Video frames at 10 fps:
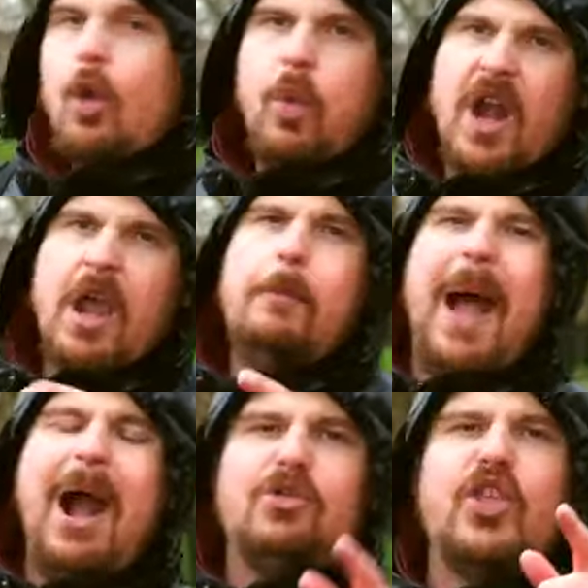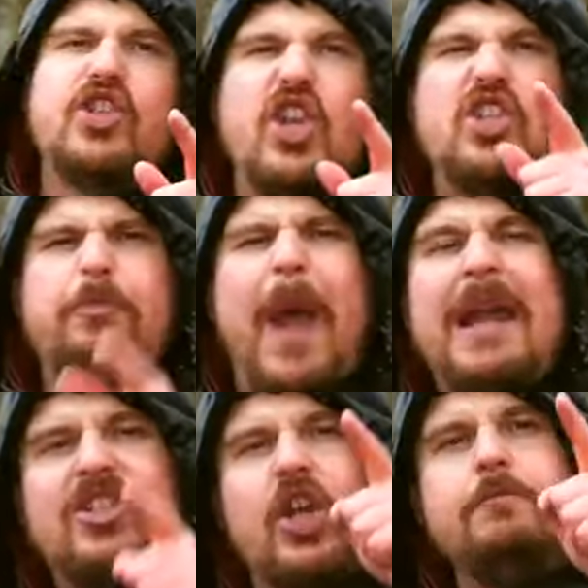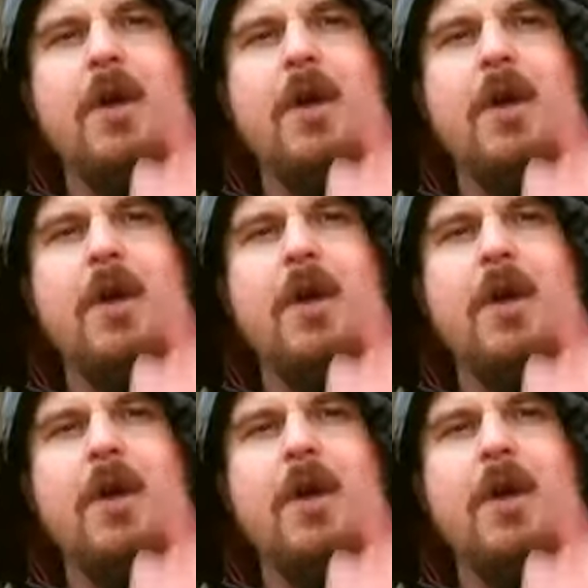What about the suspected